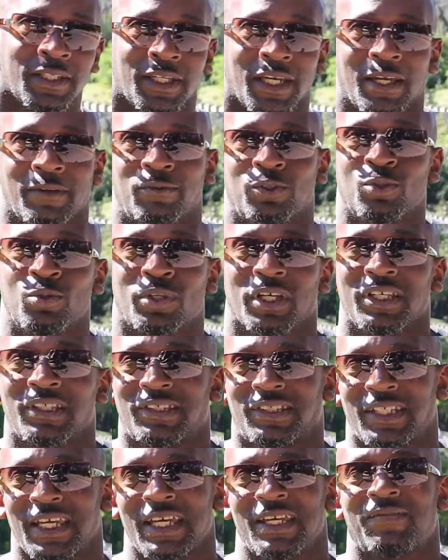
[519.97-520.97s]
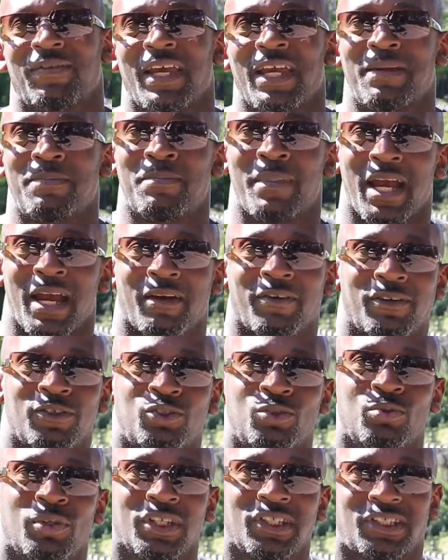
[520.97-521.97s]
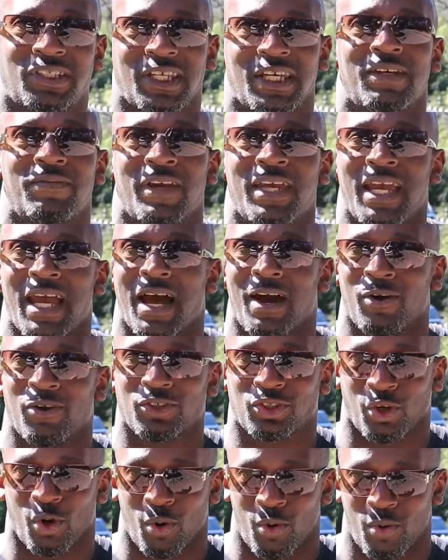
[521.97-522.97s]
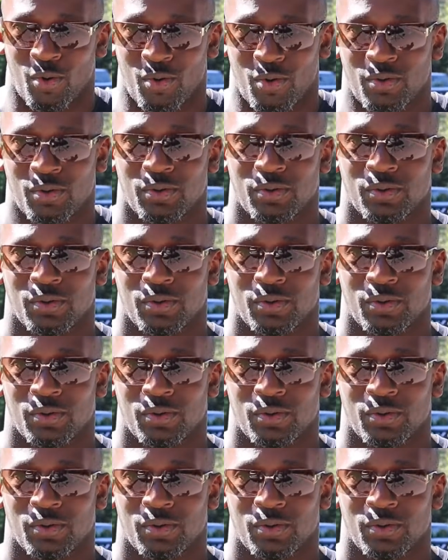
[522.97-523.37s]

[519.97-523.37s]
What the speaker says: if you can save a marriage, you can save a household.